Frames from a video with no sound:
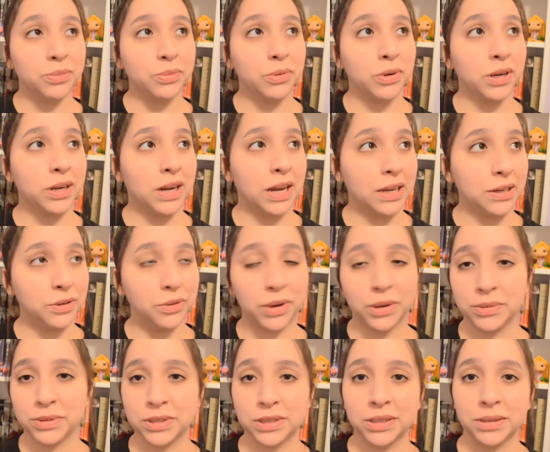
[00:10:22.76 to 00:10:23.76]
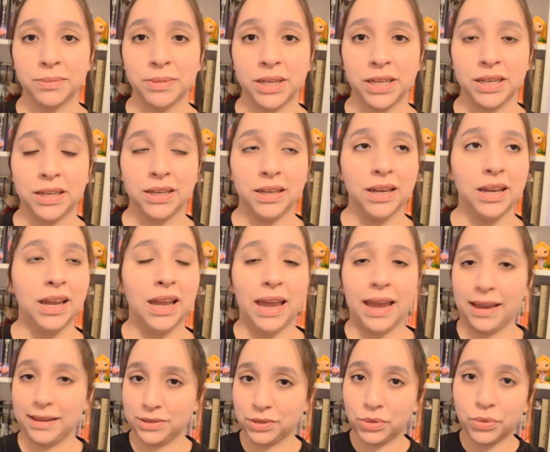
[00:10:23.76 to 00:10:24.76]
where I knew I was gonna be
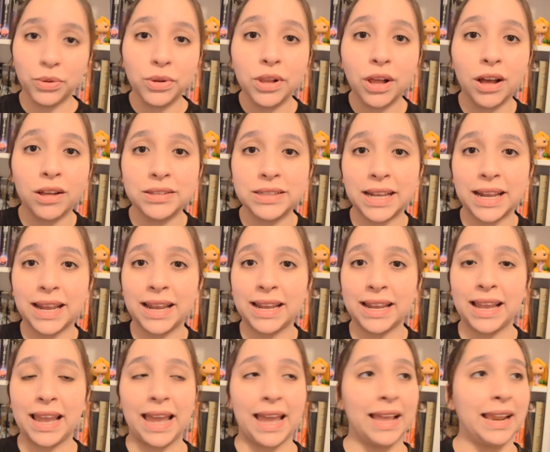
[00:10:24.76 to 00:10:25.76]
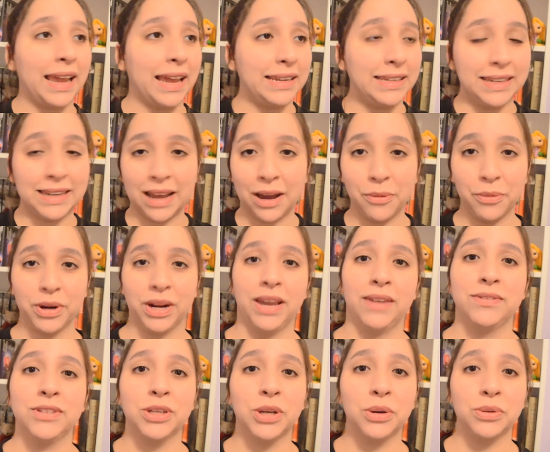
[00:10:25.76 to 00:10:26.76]
at school all day and I did not want to
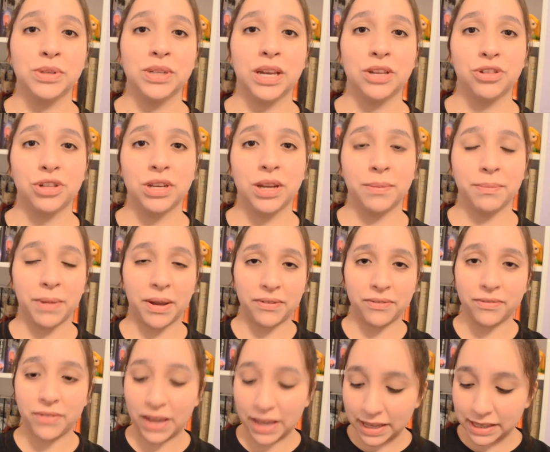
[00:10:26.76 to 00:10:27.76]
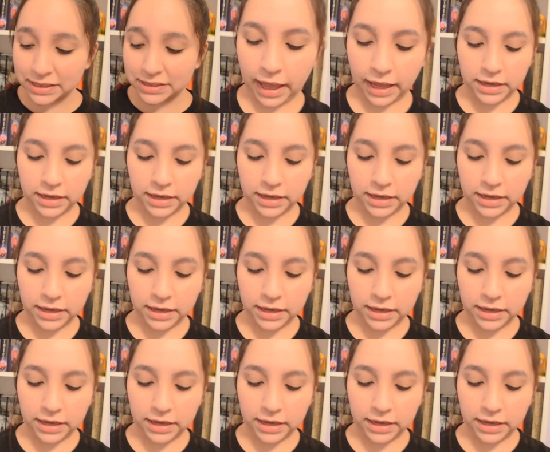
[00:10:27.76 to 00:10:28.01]
have to go touching up my face.